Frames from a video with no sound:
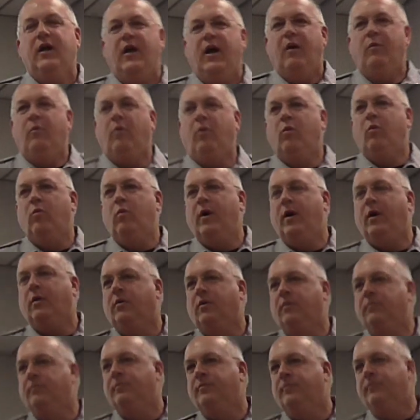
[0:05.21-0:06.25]
I want to
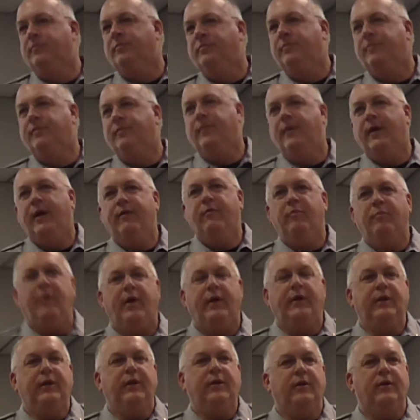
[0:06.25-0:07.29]
welcome
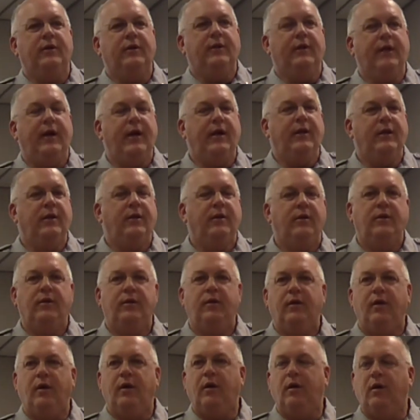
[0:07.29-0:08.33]
everybody here today.
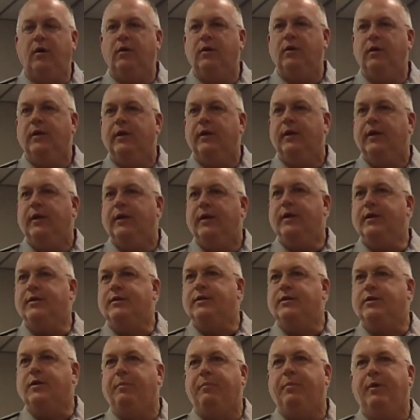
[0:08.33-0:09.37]
It's
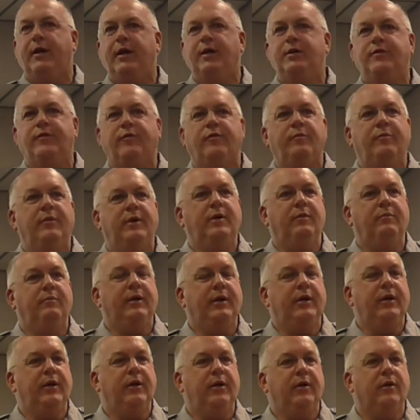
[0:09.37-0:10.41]
just a pleasure for me to be
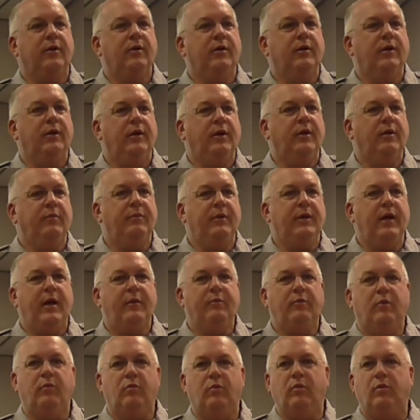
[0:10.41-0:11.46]
here and to be
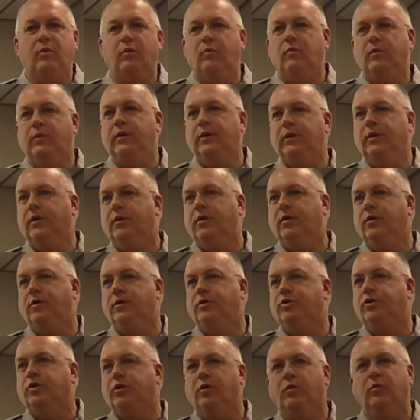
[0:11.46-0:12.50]
able to work with the
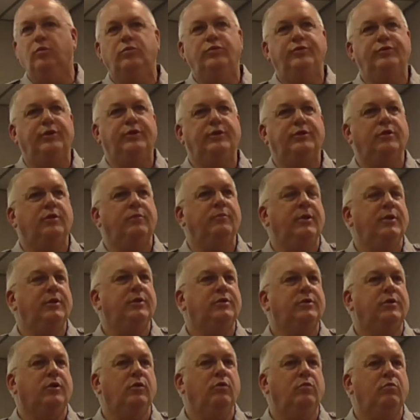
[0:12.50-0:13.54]
school system and the
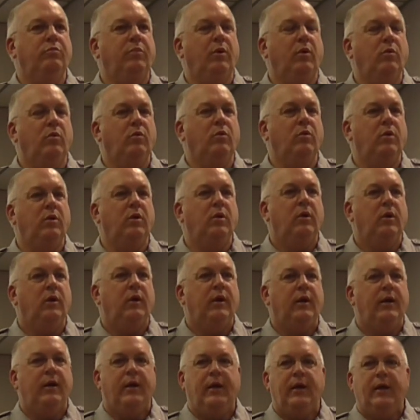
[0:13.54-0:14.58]
school board
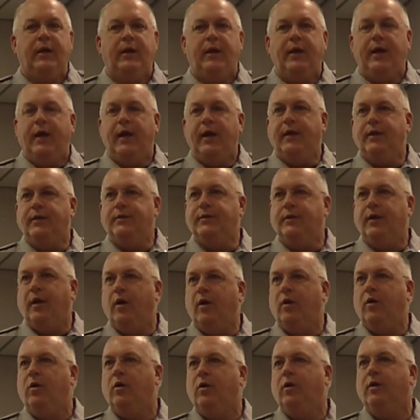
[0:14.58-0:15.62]
as
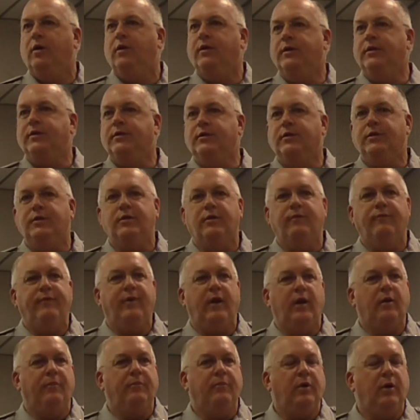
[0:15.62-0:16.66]
this has
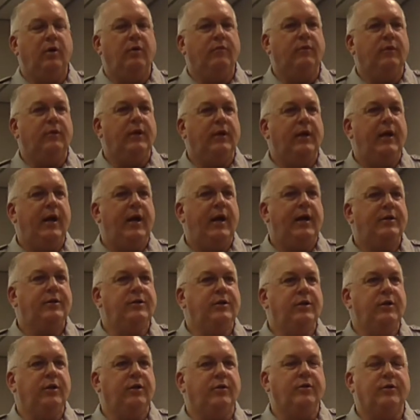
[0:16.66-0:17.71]
developed over the last
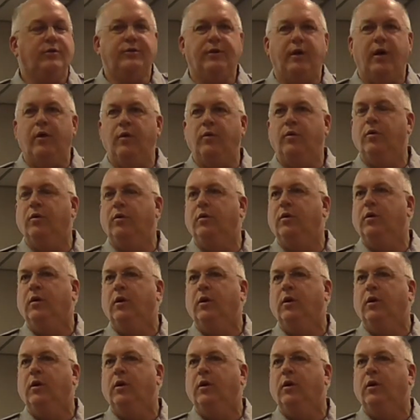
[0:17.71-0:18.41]
year or so.